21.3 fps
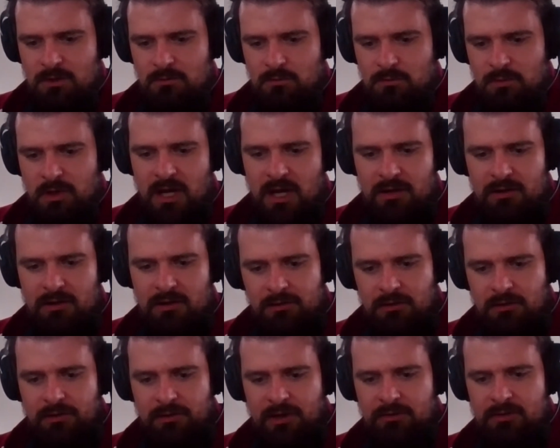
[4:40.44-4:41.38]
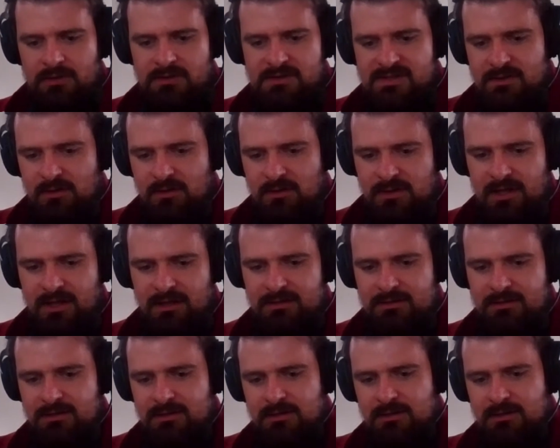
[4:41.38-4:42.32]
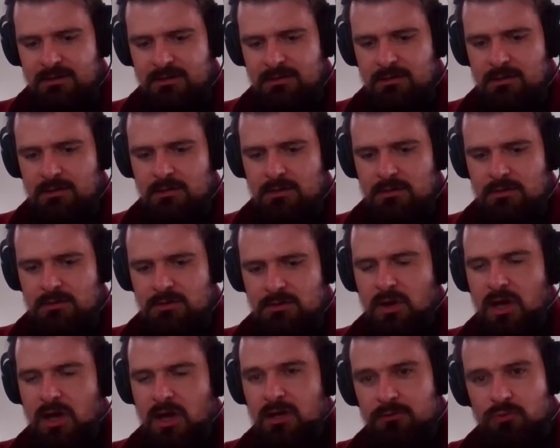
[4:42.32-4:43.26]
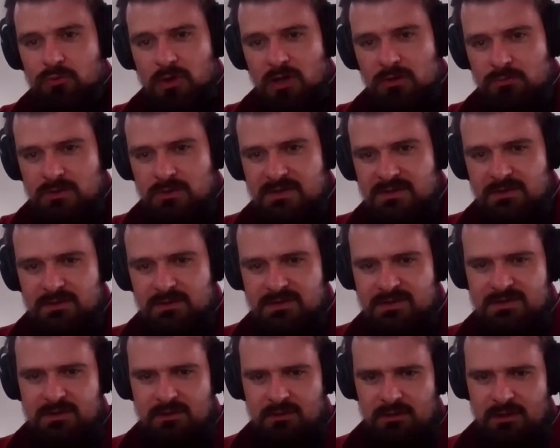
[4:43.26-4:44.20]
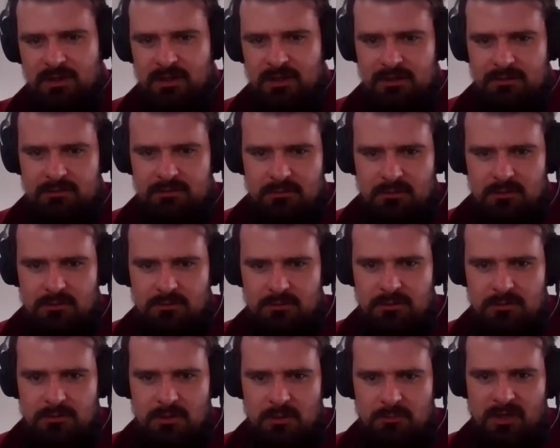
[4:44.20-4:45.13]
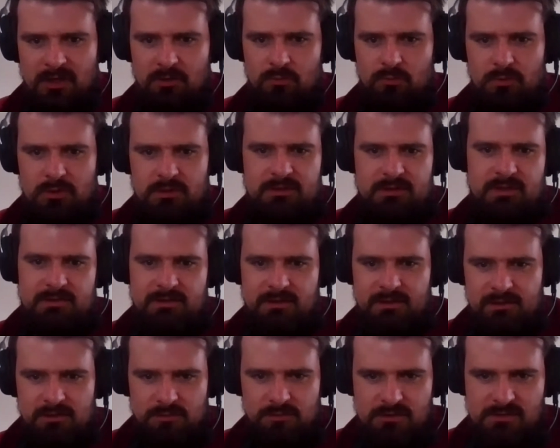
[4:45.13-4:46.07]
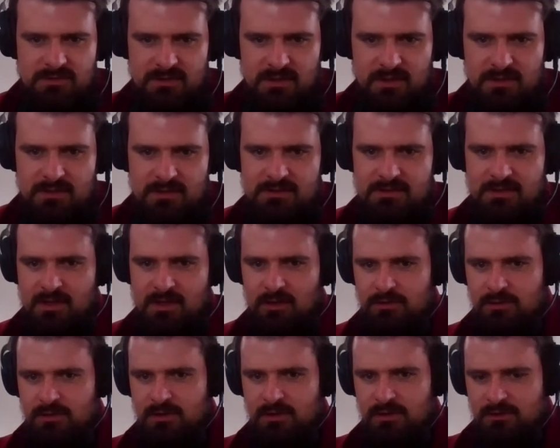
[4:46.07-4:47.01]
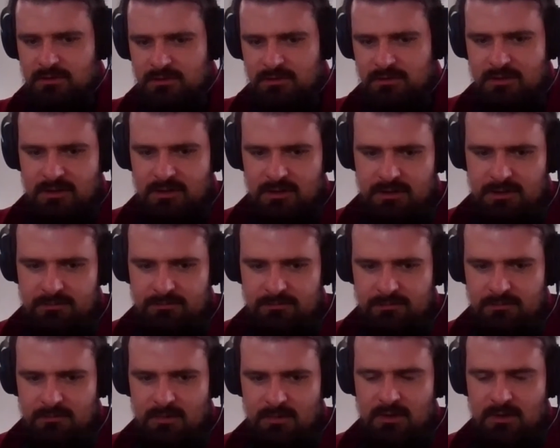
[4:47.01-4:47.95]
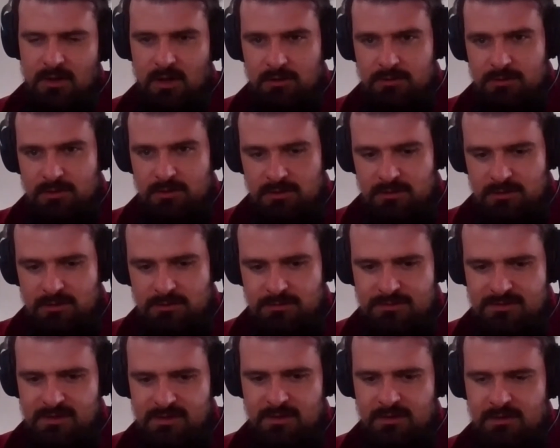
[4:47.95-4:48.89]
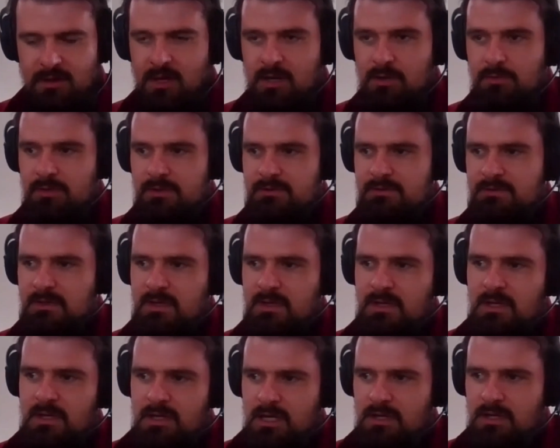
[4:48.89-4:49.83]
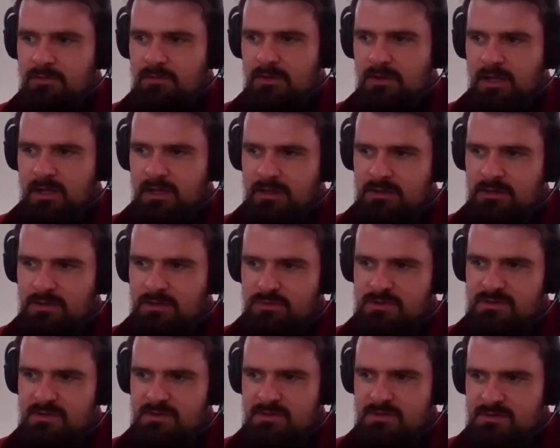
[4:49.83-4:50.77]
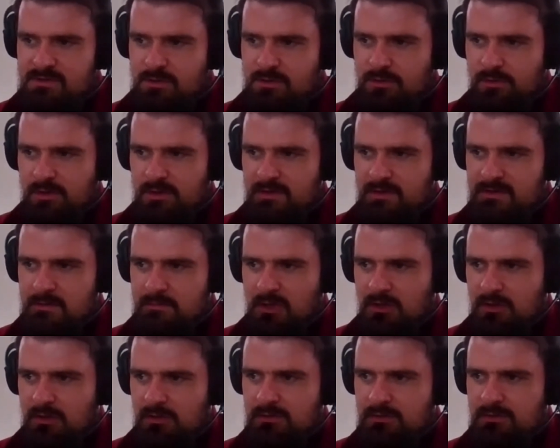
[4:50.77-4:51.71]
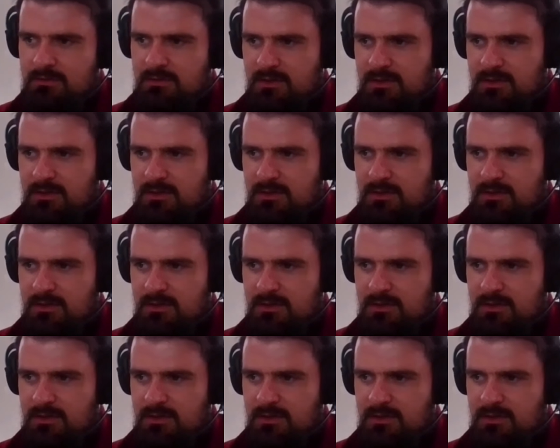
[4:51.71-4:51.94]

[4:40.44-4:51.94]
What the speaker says: we had a look around and saw that you have great resources online about what data literacy is, how you can use it, how it even like interesting stories about